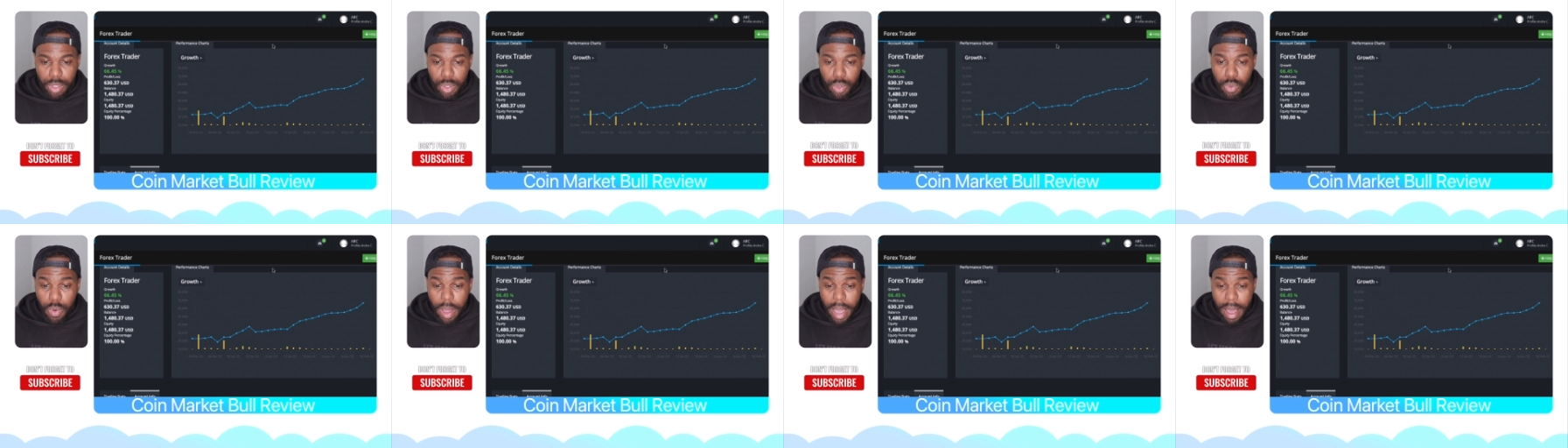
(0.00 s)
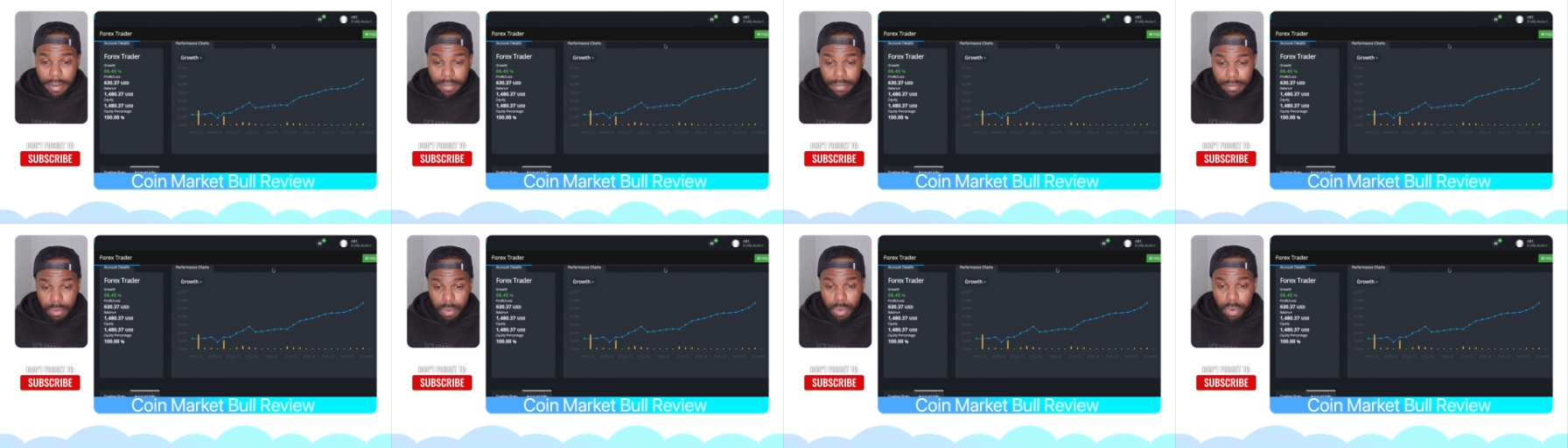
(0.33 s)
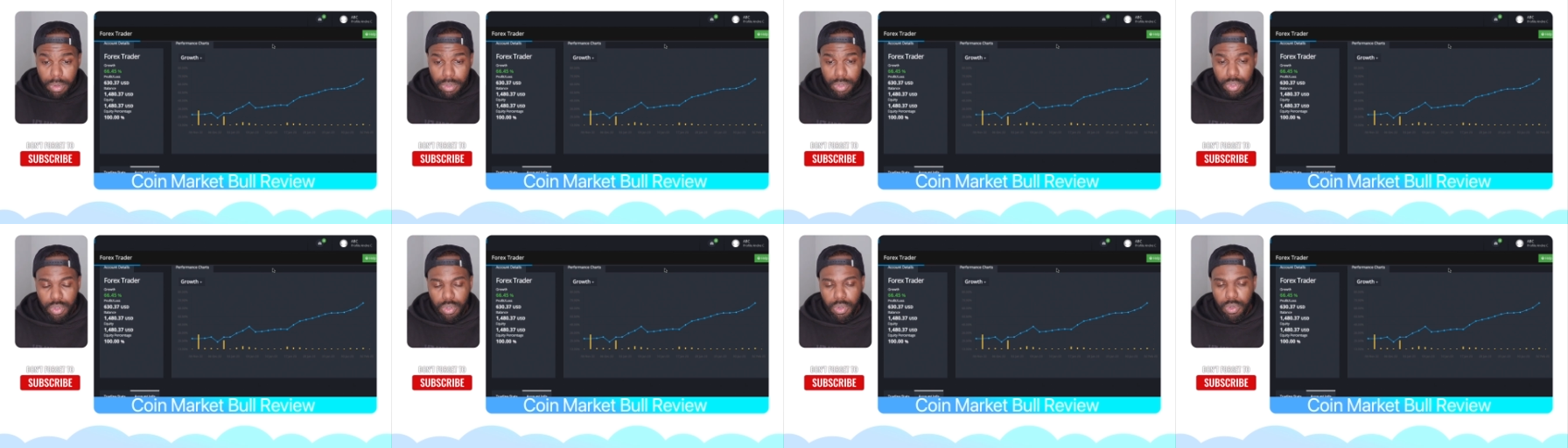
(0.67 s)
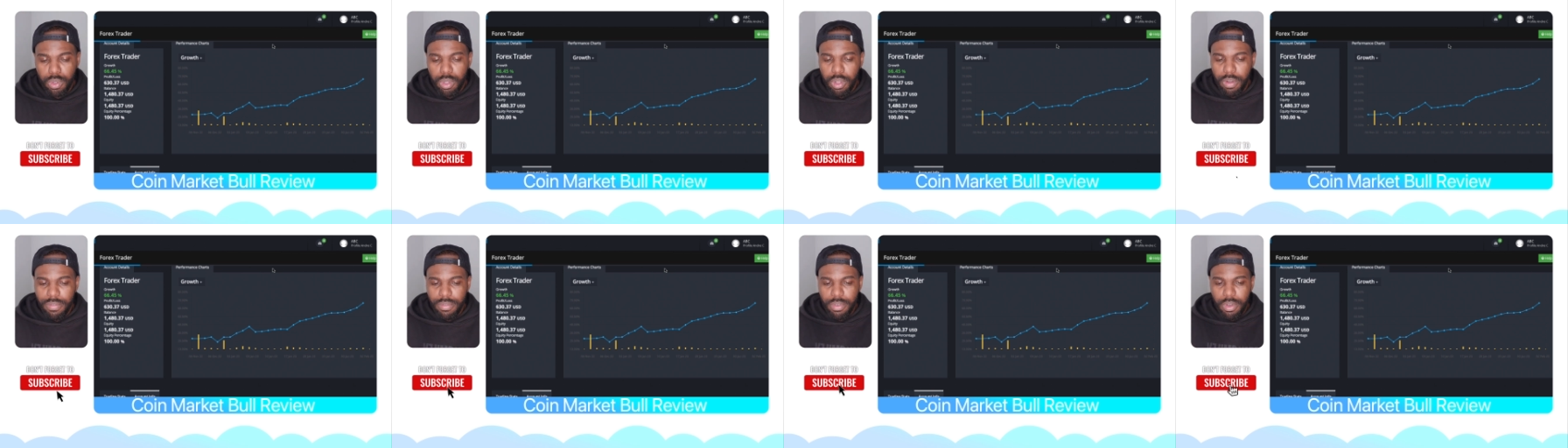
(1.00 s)
You have full control
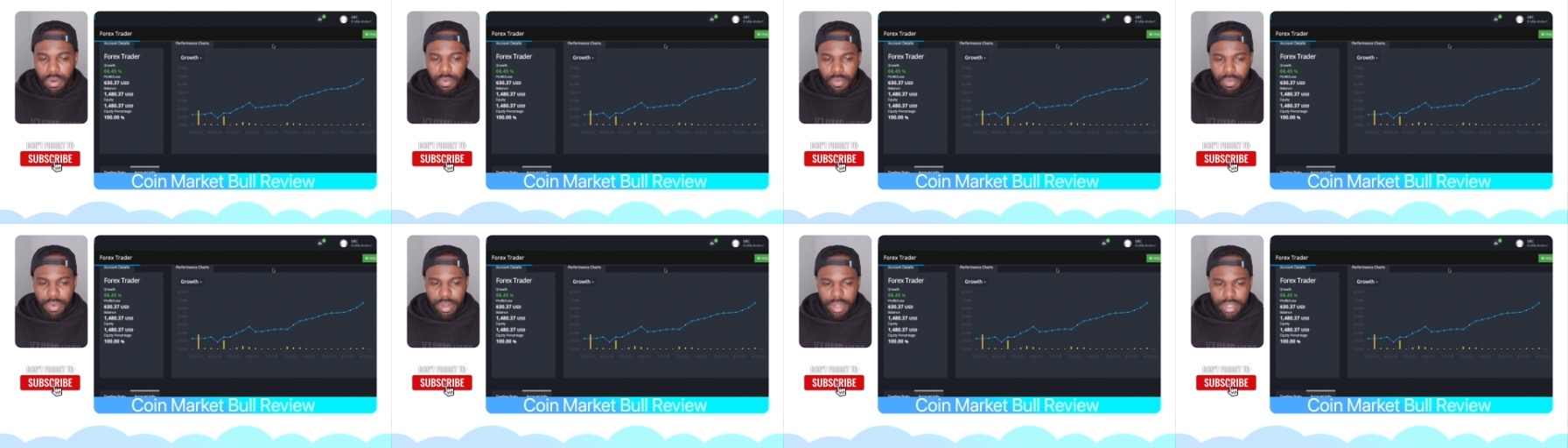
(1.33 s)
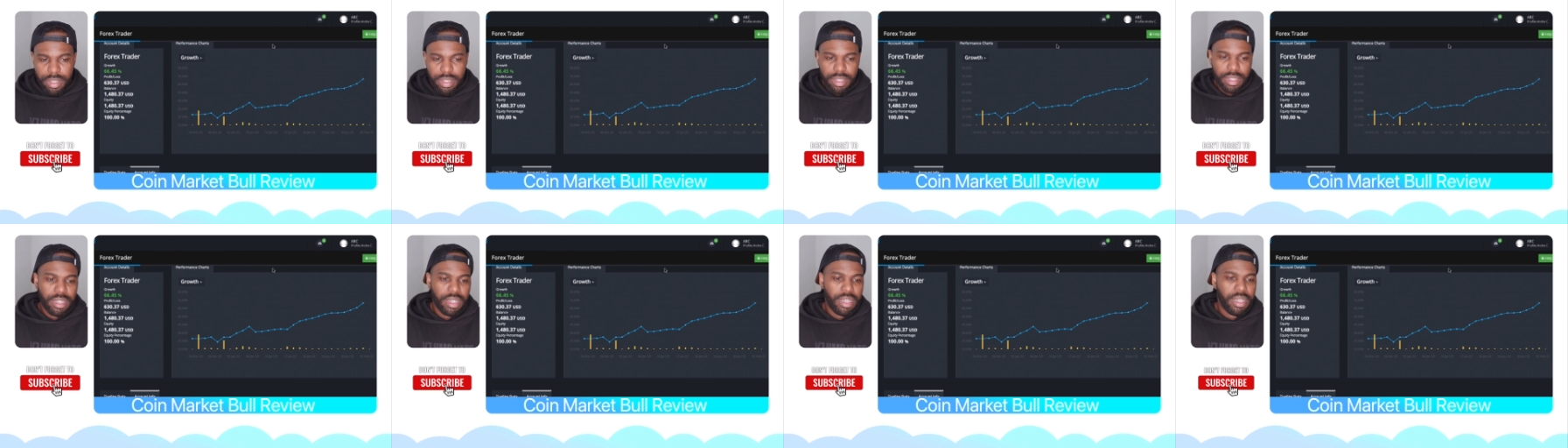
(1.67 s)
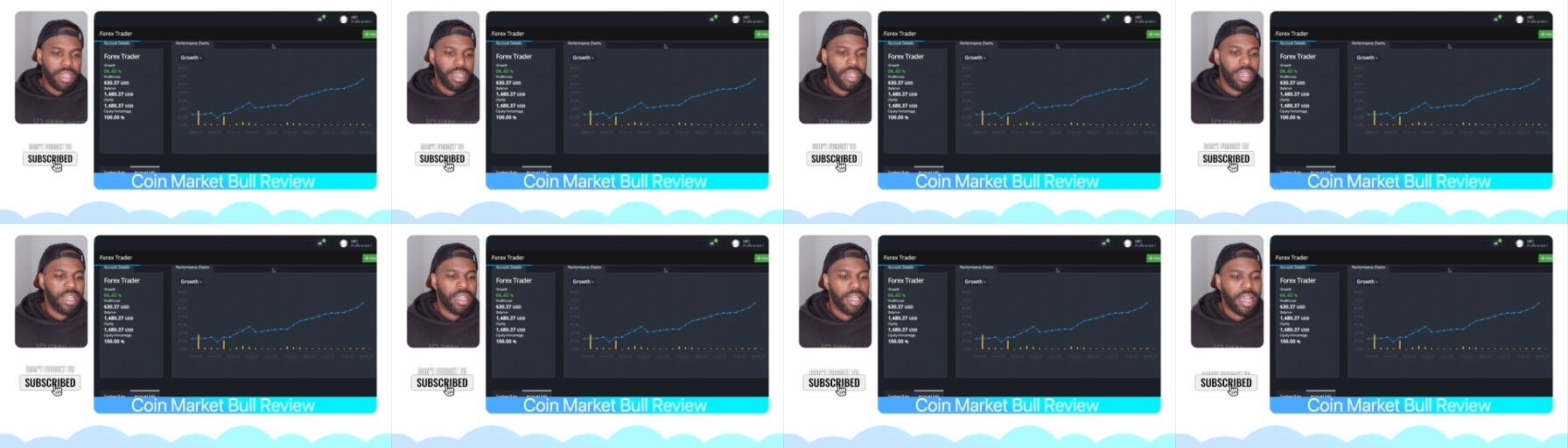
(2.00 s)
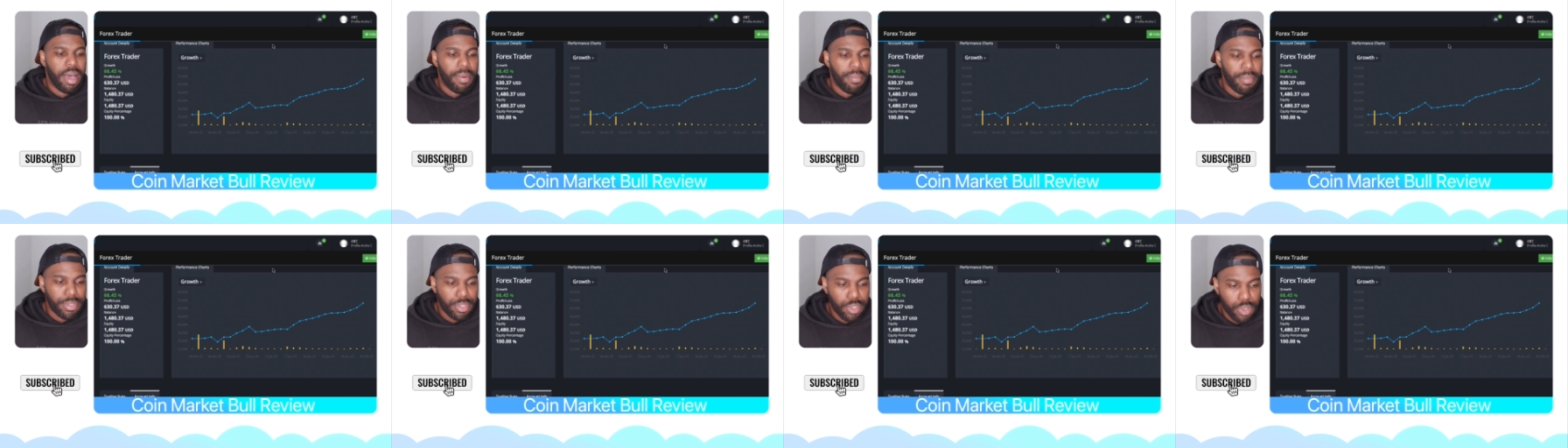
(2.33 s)
over your risk and how
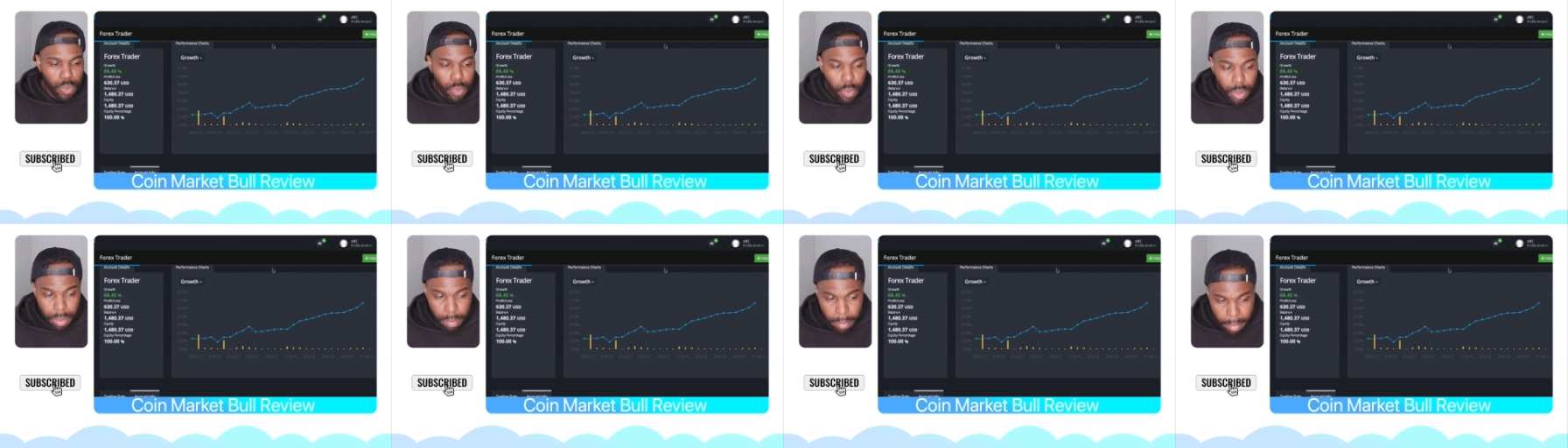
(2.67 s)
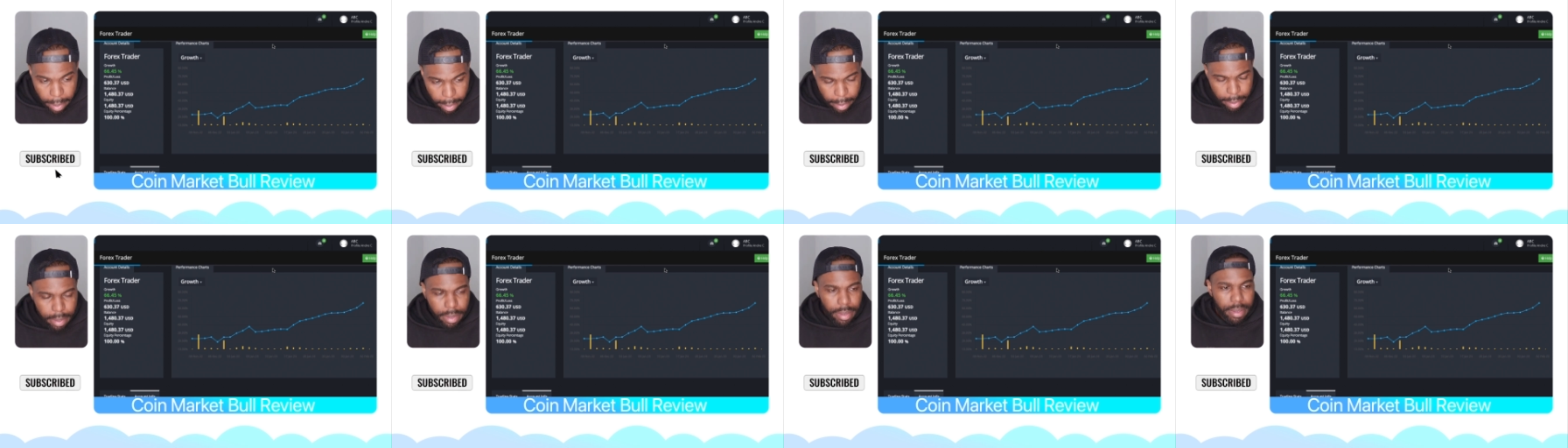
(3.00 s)
much you want to make.